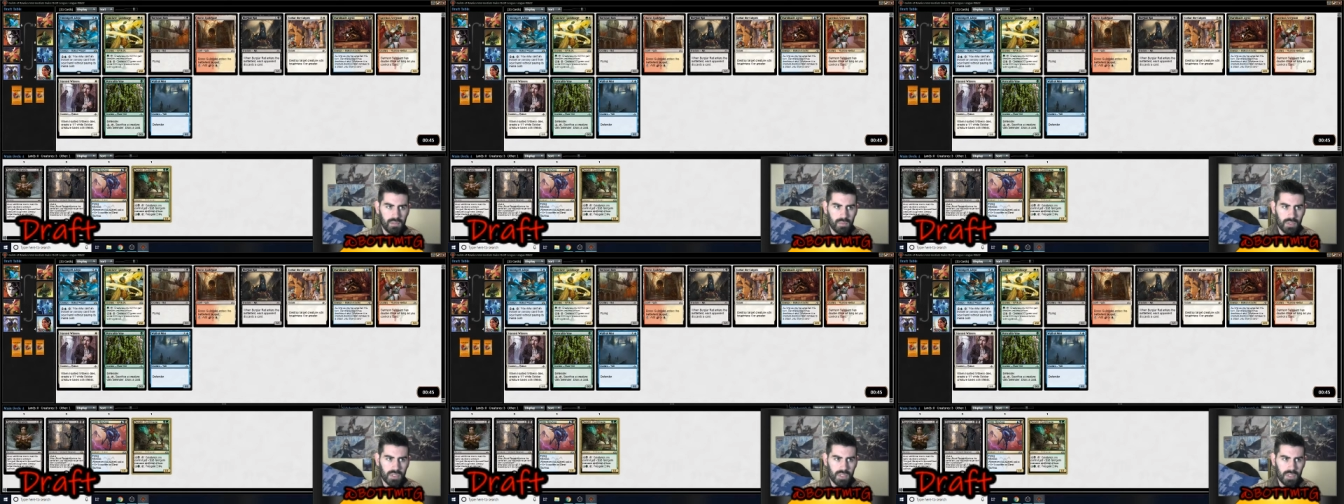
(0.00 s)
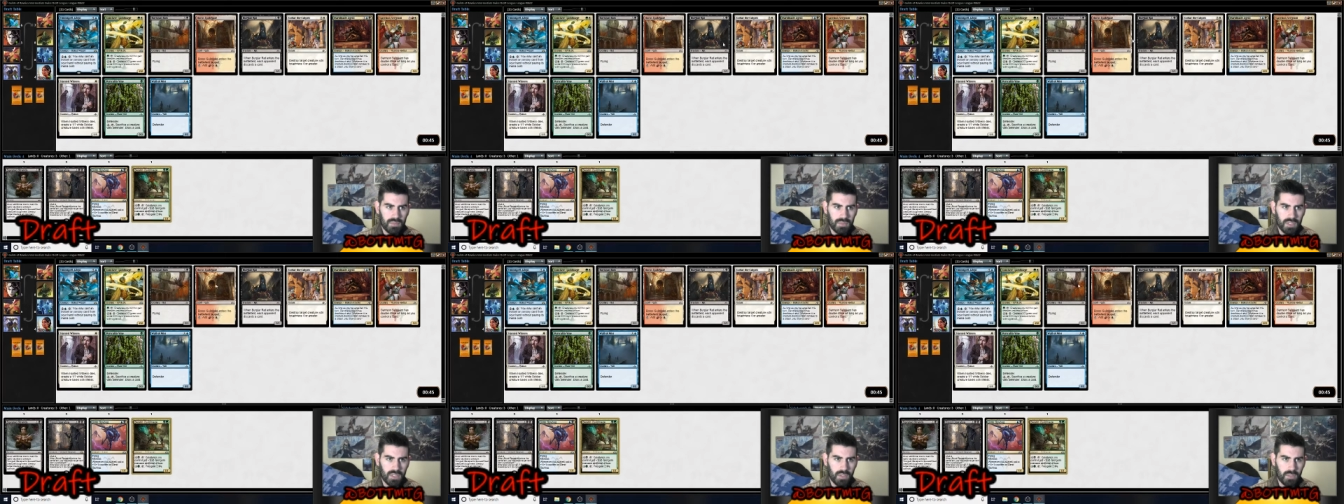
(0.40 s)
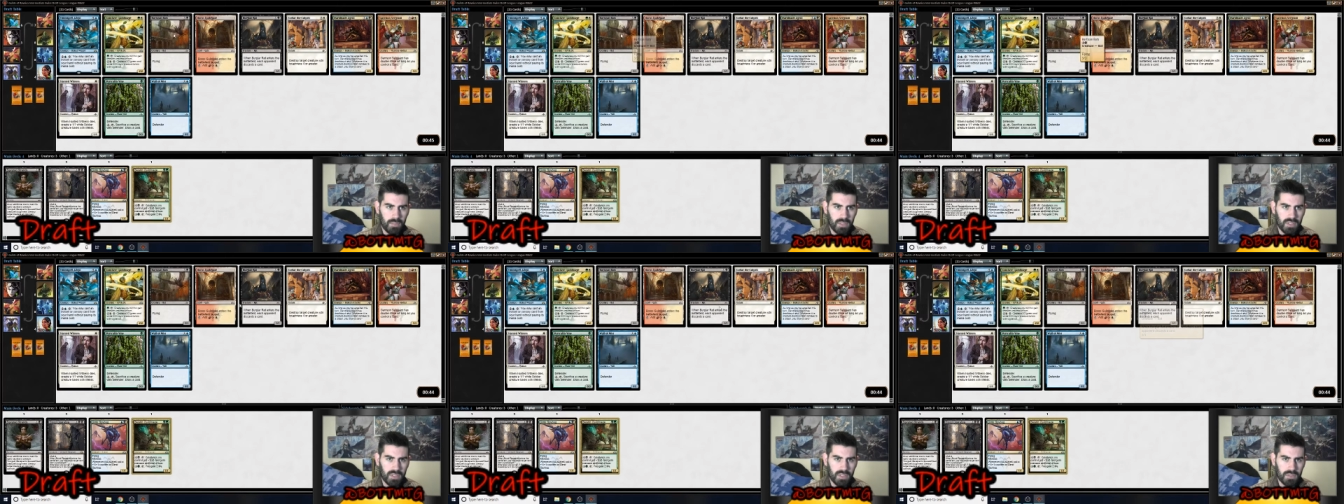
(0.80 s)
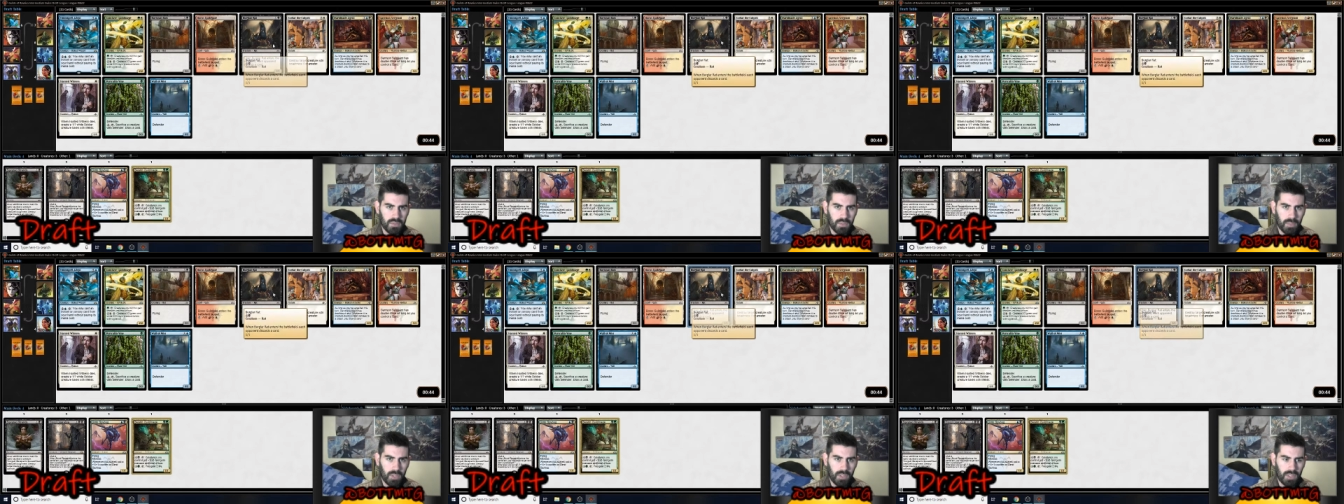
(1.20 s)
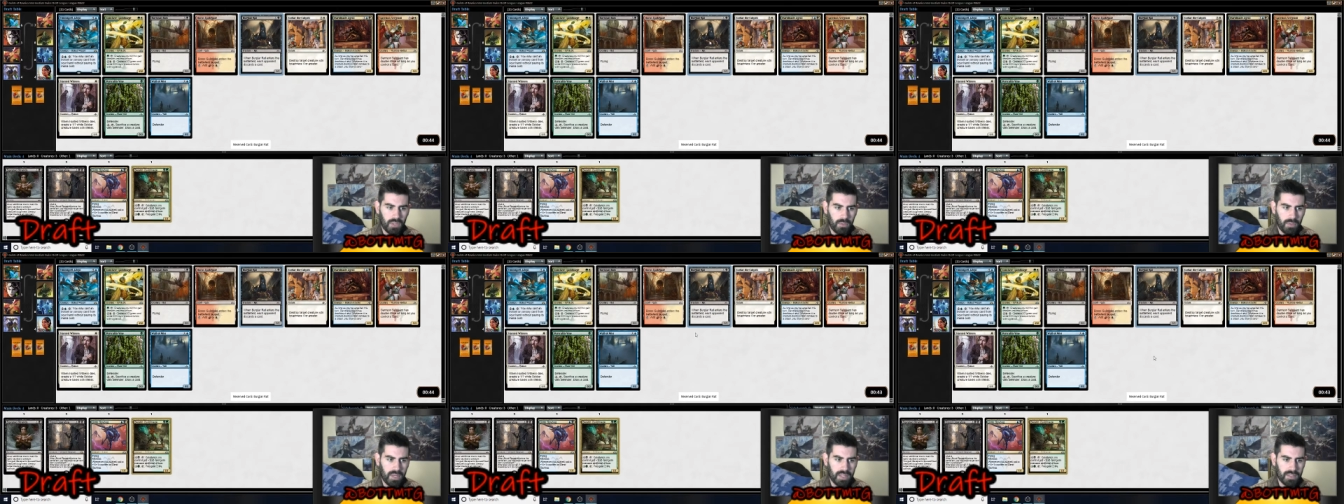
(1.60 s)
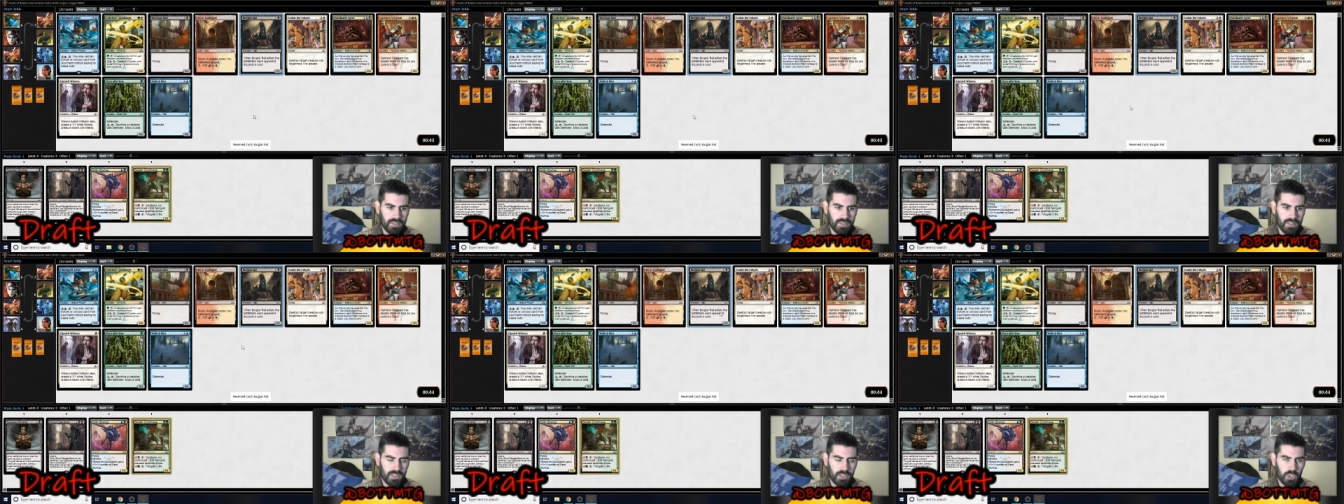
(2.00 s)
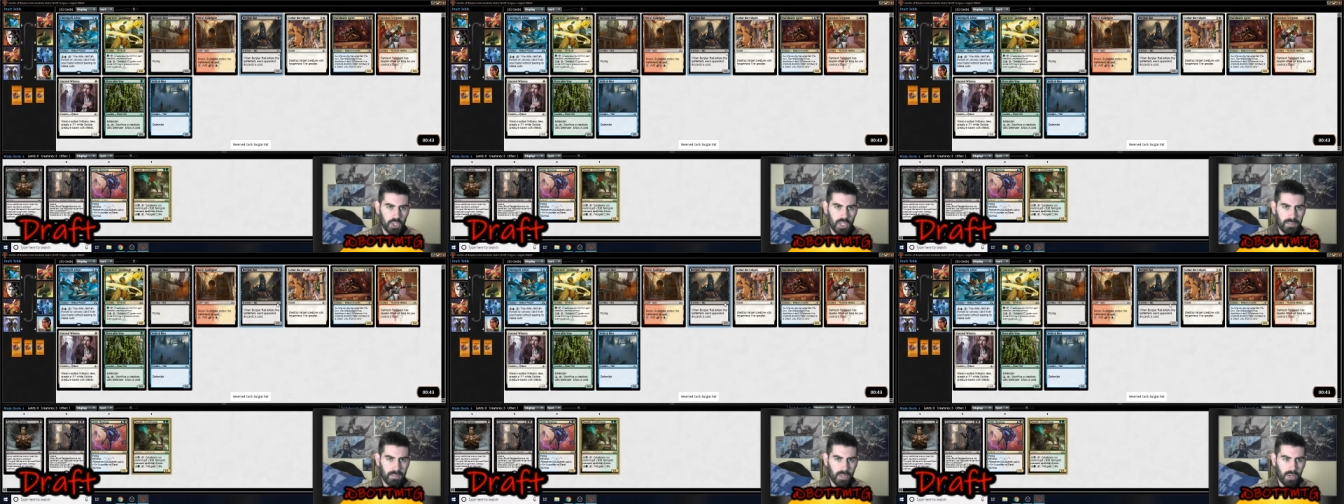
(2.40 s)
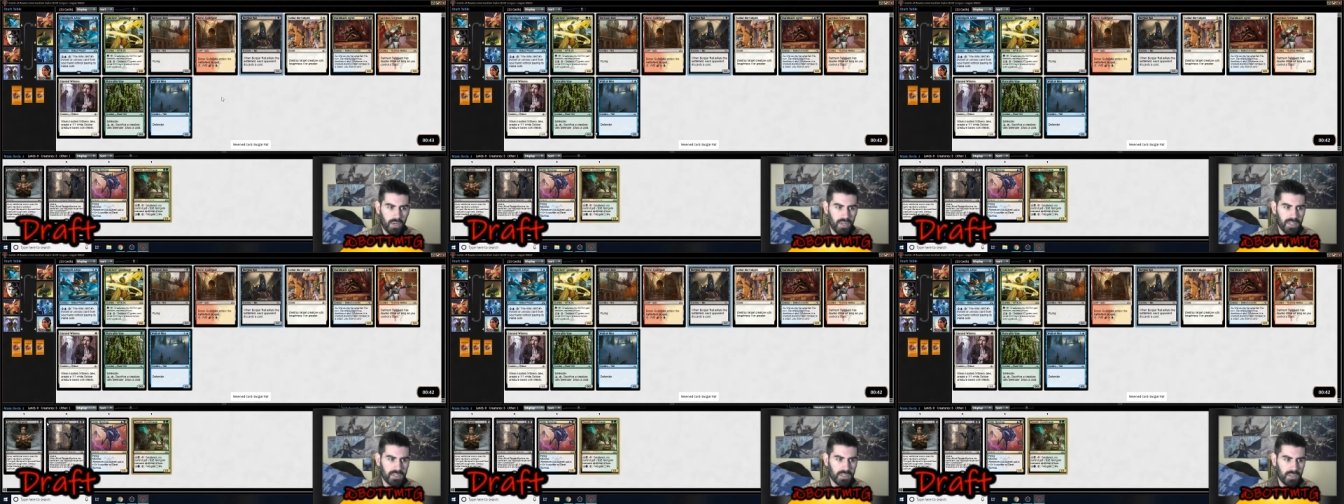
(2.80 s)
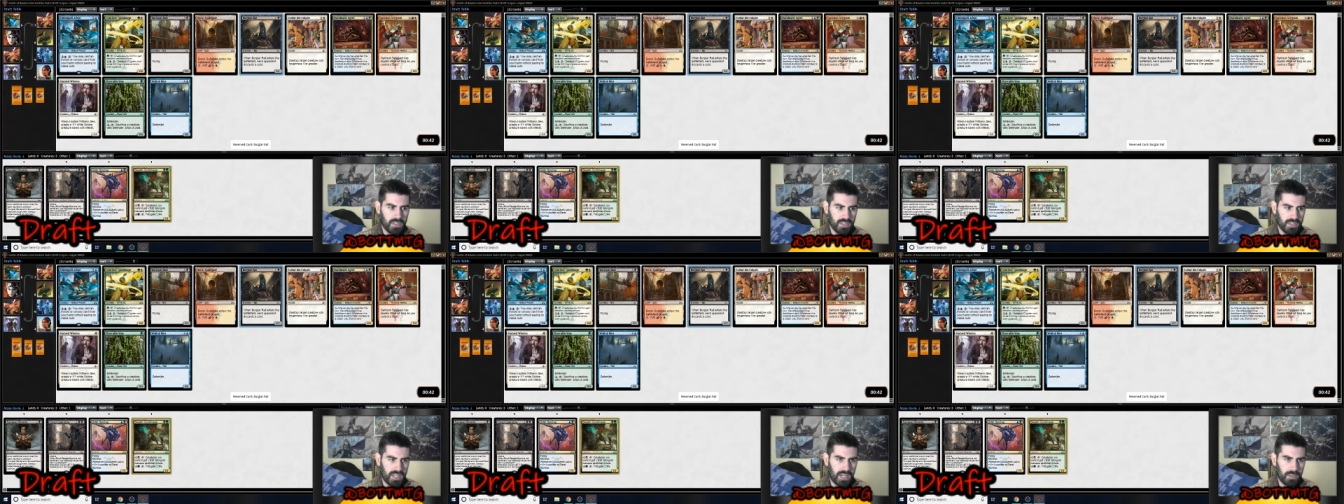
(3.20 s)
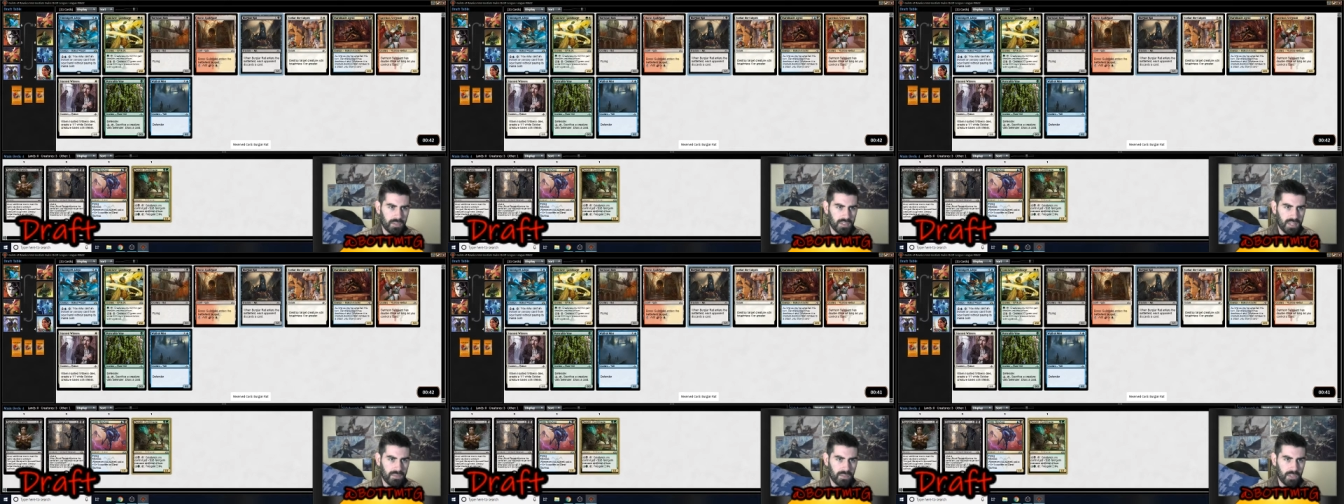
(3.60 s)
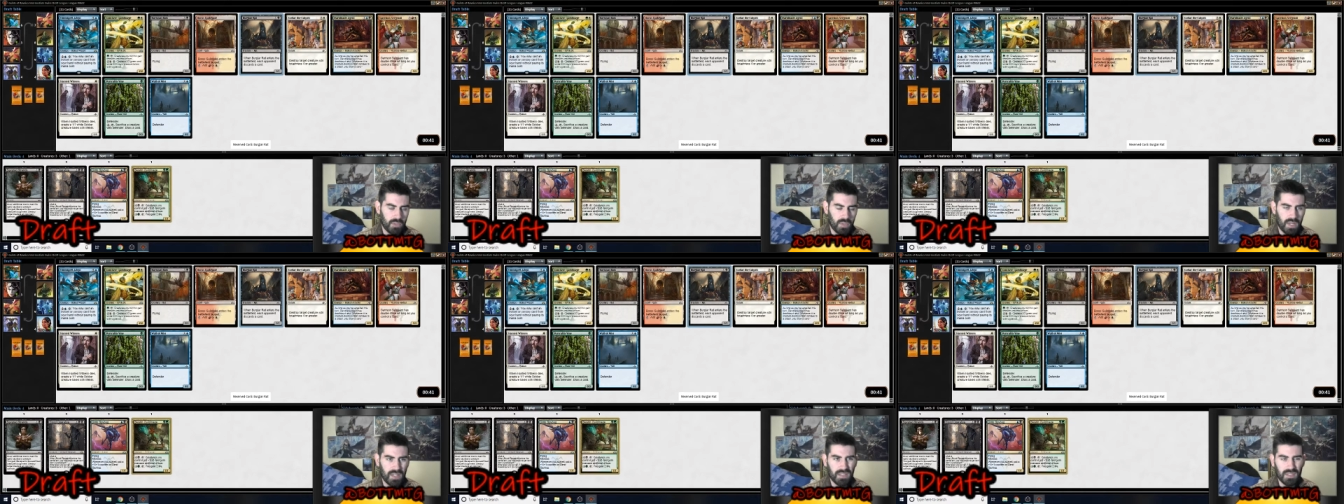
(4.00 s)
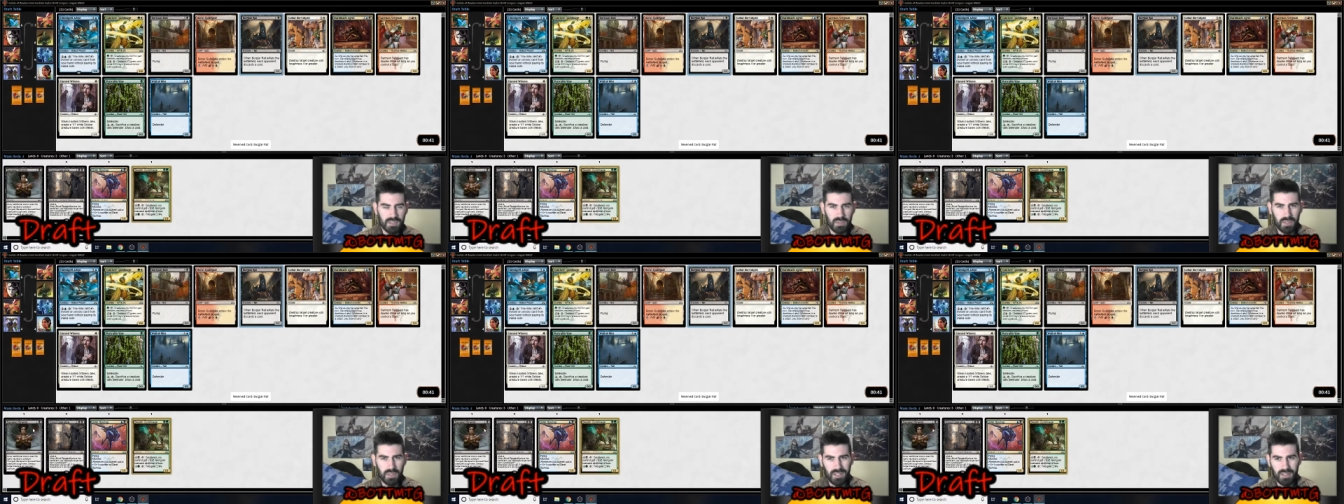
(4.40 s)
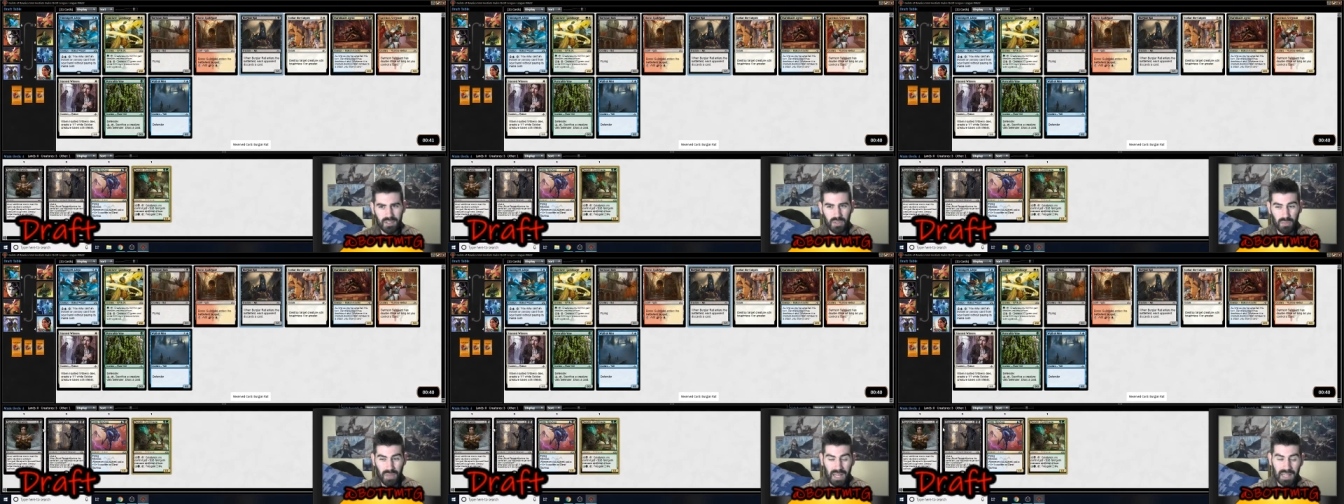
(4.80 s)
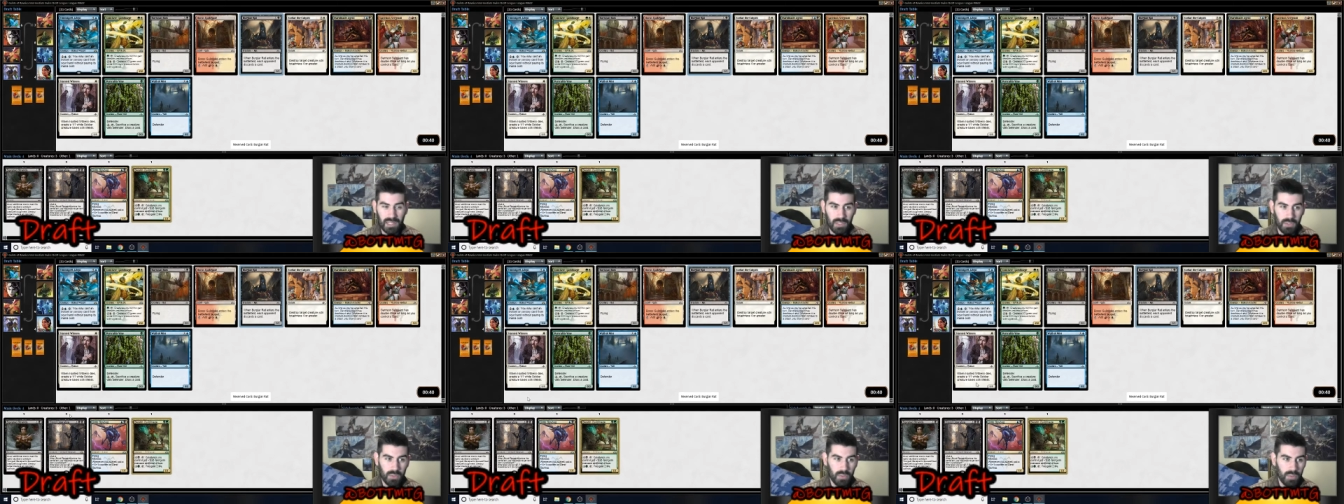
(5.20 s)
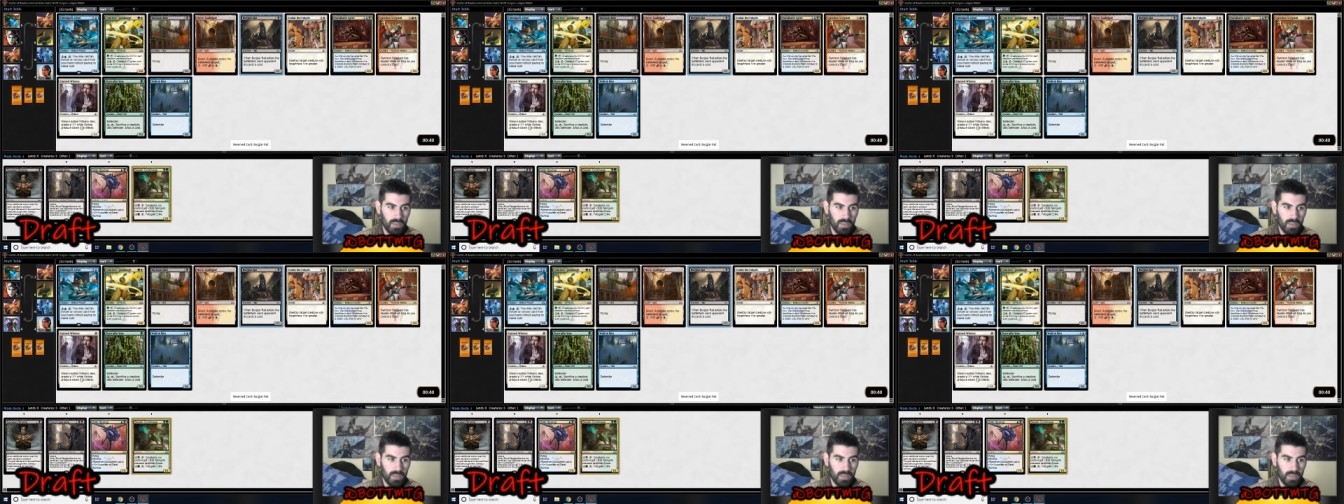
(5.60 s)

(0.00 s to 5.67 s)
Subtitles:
which is obviously good, but there's also a Burglar Rats. It's cheaper. It's good to sack with Severed Strands because it's already got new value.